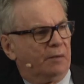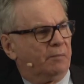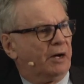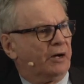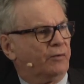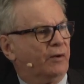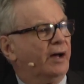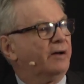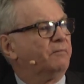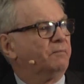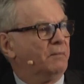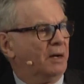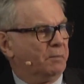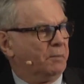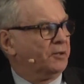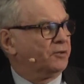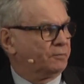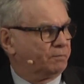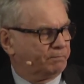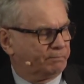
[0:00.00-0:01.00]
My, grand, my
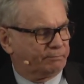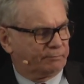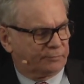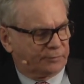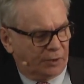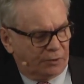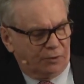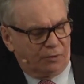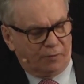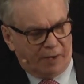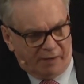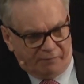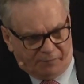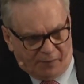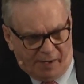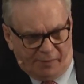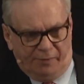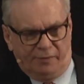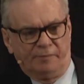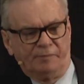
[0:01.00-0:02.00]
maternal
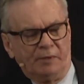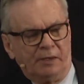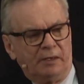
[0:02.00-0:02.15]
grandfather